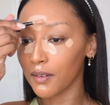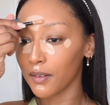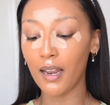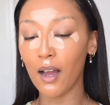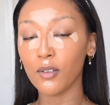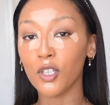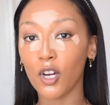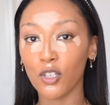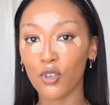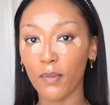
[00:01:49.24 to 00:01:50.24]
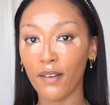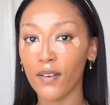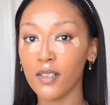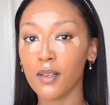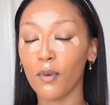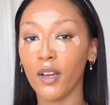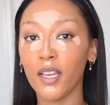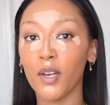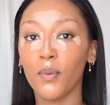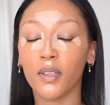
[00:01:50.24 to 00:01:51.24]
Now to contour my face, I'm going
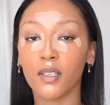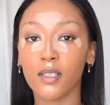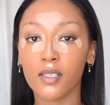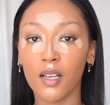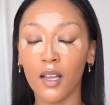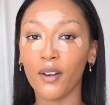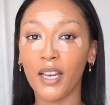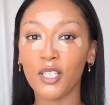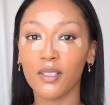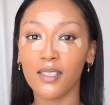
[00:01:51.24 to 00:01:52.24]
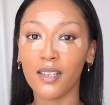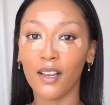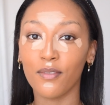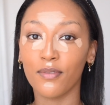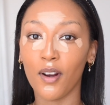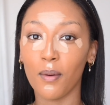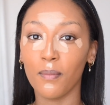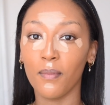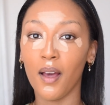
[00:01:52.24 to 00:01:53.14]
in with this foundation stick from